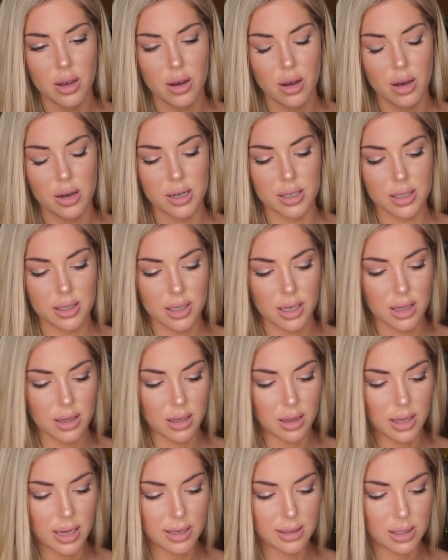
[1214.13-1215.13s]
honestly,
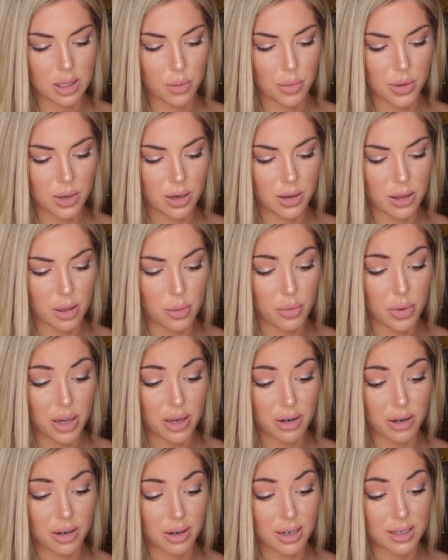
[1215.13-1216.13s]
the less you put on the better,